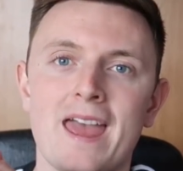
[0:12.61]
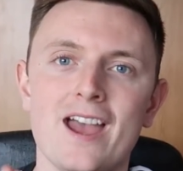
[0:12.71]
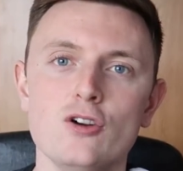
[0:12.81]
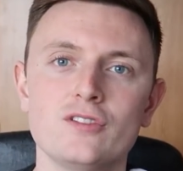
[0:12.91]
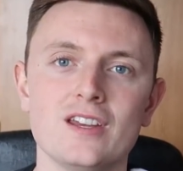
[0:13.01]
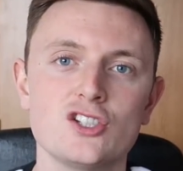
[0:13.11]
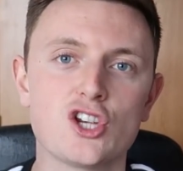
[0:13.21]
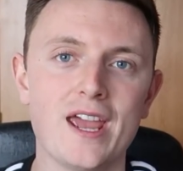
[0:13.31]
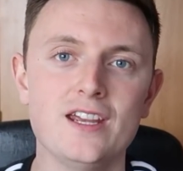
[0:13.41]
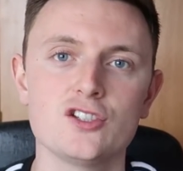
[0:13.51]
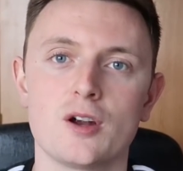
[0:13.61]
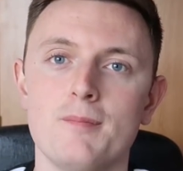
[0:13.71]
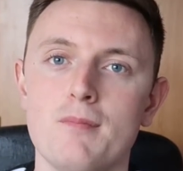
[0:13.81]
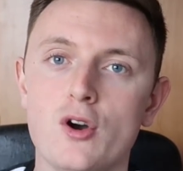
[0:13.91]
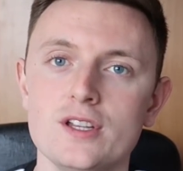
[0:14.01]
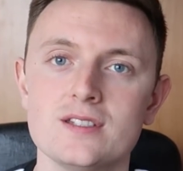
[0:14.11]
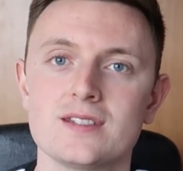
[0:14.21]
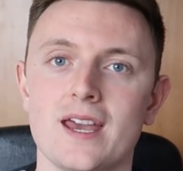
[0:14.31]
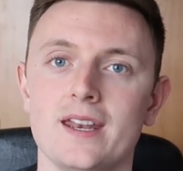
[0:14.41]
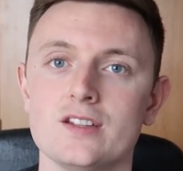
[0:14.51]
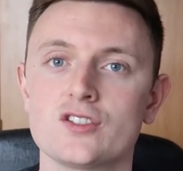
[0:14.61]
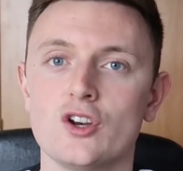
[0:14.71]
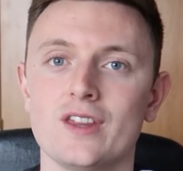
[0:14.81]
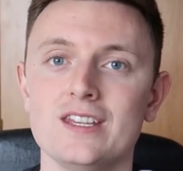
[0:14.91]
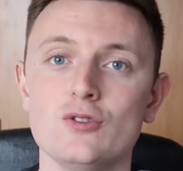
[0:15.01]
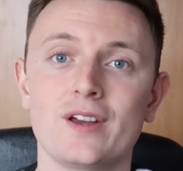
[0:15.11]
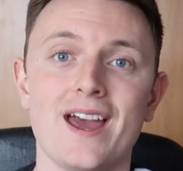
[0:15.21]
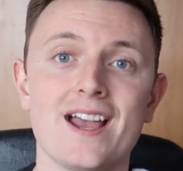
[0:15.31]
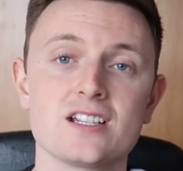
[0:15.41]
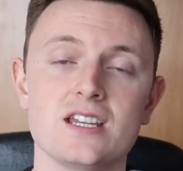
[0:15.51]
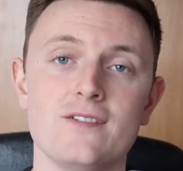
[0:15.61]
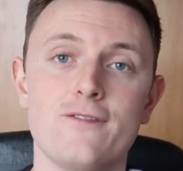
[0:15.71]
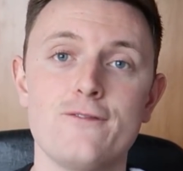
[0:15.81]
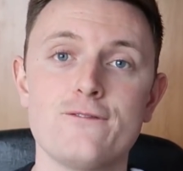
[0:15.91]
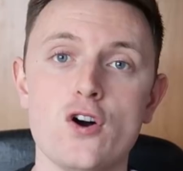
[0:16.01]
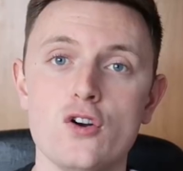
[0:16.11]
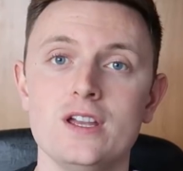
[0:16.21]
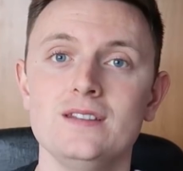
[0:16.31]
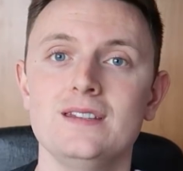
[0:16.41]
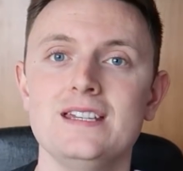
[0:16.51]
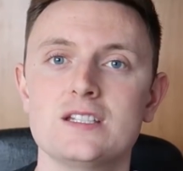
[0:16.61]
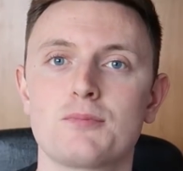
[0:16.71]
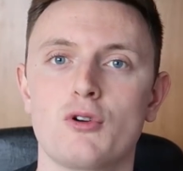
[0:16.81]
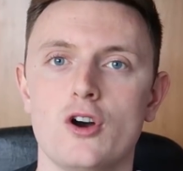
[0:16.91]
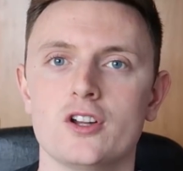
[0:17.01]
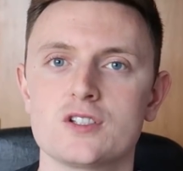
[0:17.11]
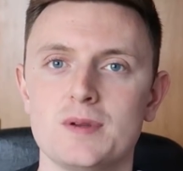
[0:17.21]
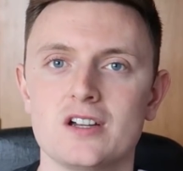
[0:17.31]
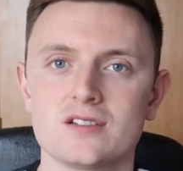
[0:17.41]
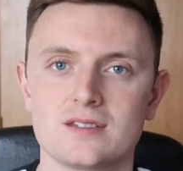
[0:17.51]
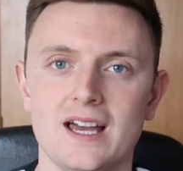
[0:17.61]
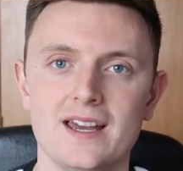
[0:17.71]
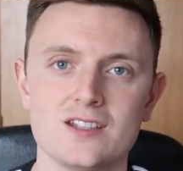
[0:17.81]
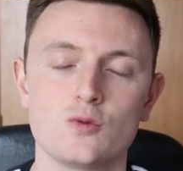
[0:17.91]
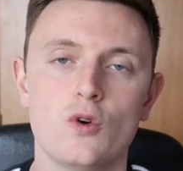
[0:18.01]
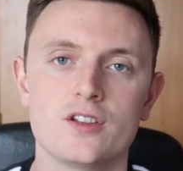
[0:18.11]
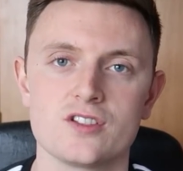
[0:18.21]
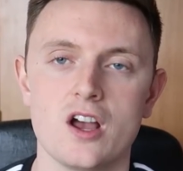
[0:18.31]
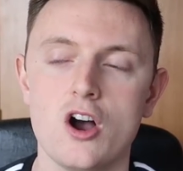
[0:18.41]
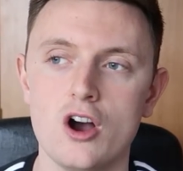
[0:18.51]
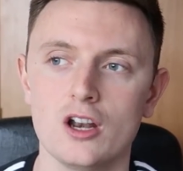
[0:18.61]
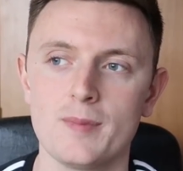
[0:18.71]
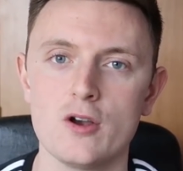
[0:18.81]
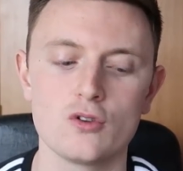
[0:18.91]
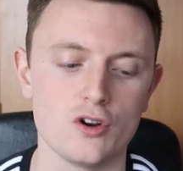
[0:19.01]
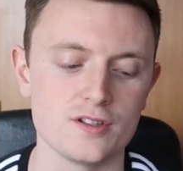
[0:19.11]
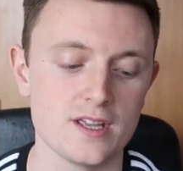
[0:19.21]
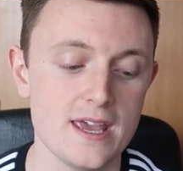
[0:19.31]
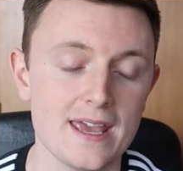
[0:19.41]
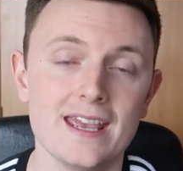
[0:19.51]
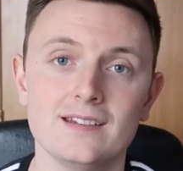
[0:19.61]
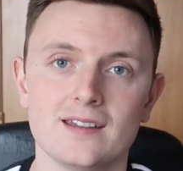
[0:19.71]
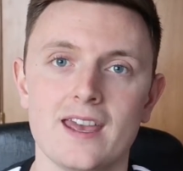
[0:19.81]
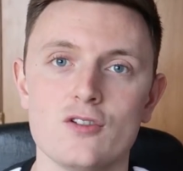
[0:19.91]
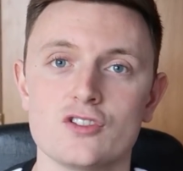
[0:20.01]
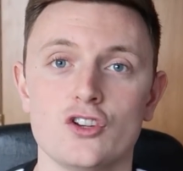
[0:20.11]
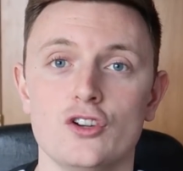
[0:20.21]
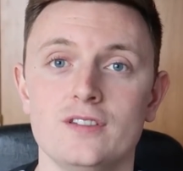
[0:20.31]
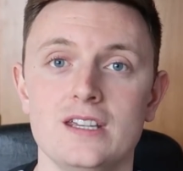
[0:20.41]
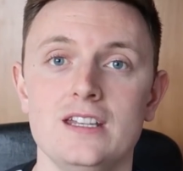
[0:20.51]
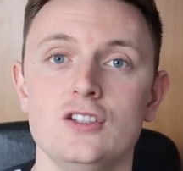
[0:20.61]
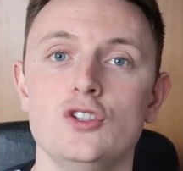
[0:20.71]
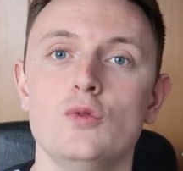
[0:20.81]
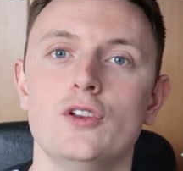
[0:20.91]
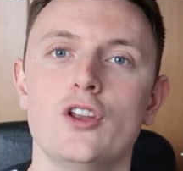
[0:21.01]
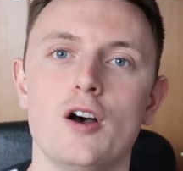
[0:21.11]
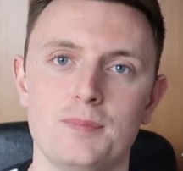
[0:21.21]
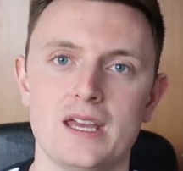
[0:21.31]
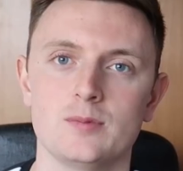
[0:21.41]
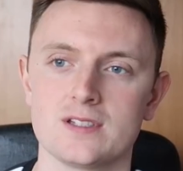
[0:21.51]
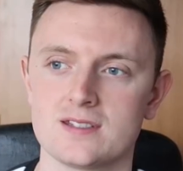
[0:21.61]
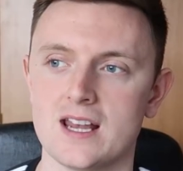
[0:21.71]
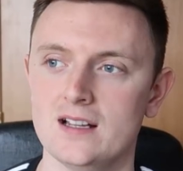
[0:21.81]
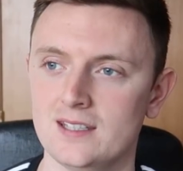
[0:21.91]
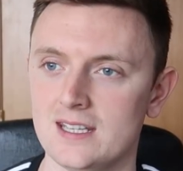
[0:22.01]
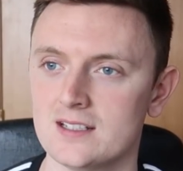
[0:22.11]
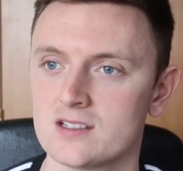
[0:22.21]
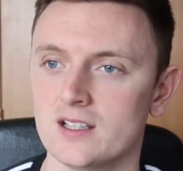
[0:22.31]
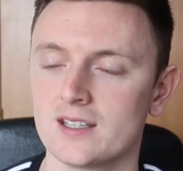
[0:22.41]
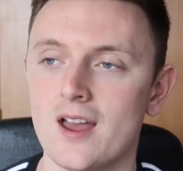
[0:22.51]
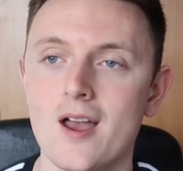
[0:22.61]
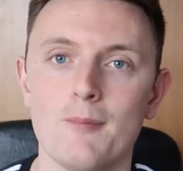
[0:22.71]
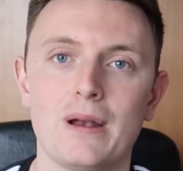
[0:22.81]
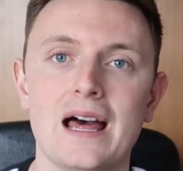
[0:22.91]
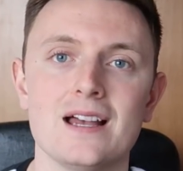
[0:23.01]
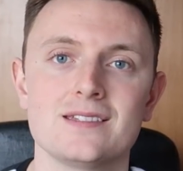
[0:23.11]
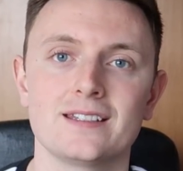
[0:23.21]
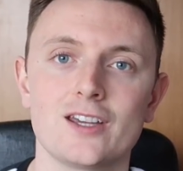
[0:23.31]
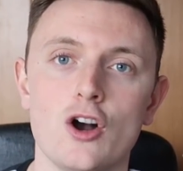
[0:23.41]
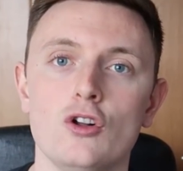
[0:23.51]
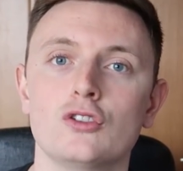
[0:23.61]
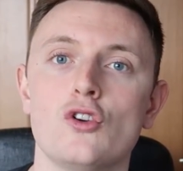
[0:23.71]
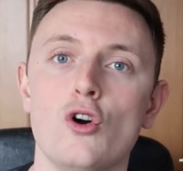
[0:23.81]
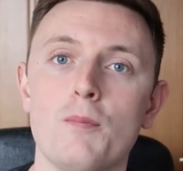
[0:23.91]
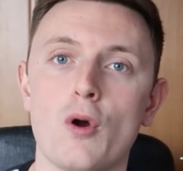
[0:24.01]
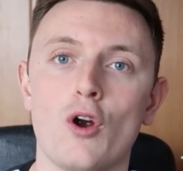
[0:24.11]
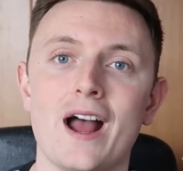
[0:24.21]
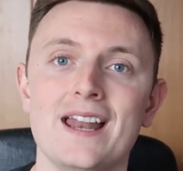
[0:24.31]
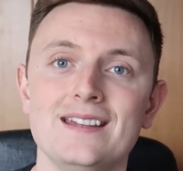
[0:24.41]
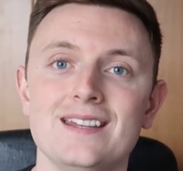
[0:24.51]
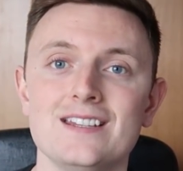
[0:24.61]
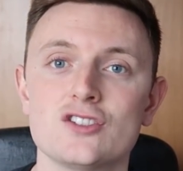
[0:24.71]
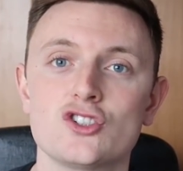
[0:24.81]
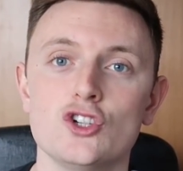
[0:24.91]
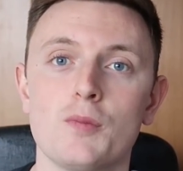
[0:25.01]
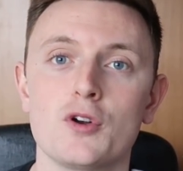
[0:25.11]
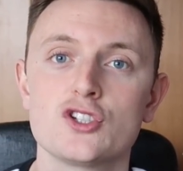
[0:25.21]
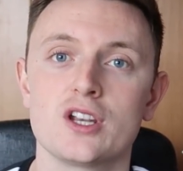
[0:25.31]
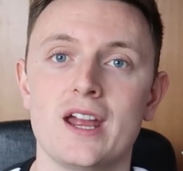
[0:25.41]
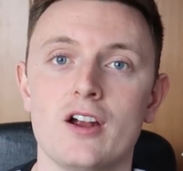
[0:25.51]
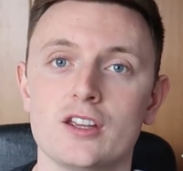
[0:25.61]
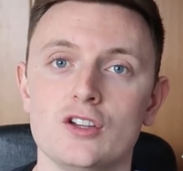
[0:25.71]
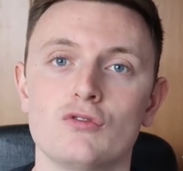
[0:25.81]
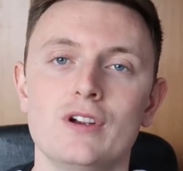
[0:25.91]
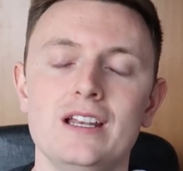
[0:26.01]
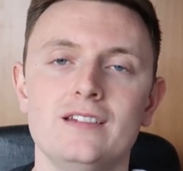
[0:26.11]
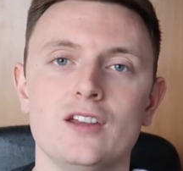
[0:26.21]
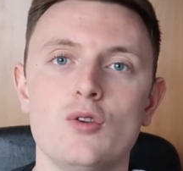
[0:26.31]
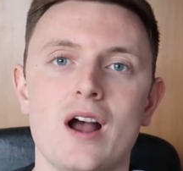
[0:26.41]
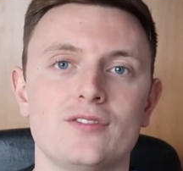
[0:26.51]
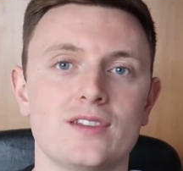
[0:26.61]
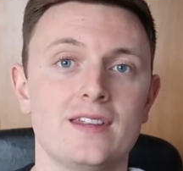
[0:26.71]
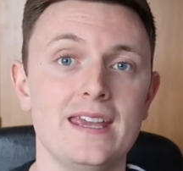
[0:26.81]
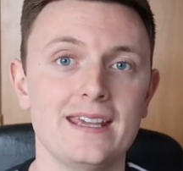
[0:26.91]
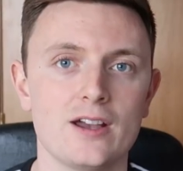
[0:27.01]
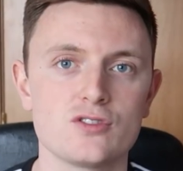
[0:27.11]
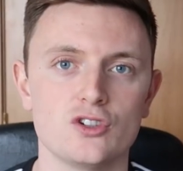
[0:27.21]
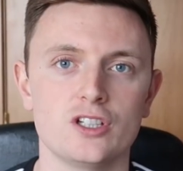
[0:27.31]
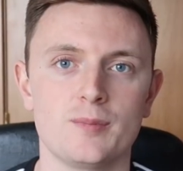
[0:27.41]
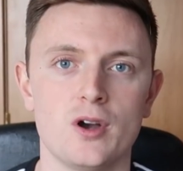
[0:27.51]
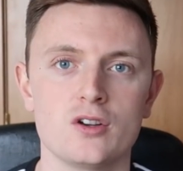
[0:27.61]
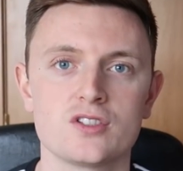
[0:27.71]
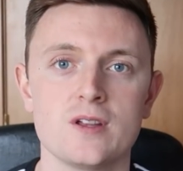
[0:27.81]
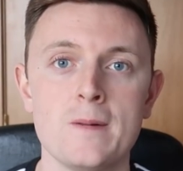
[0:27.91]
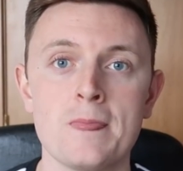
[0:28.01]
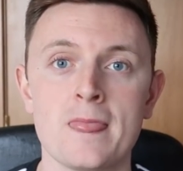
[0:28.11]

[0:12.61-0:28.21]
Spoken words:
how to change your mindset so that you can actually find these products, because that is what it's all about, guys. In 2019 you will not be able to sell things like plastic gold cup or anything super generic. You really do have to think outside the box.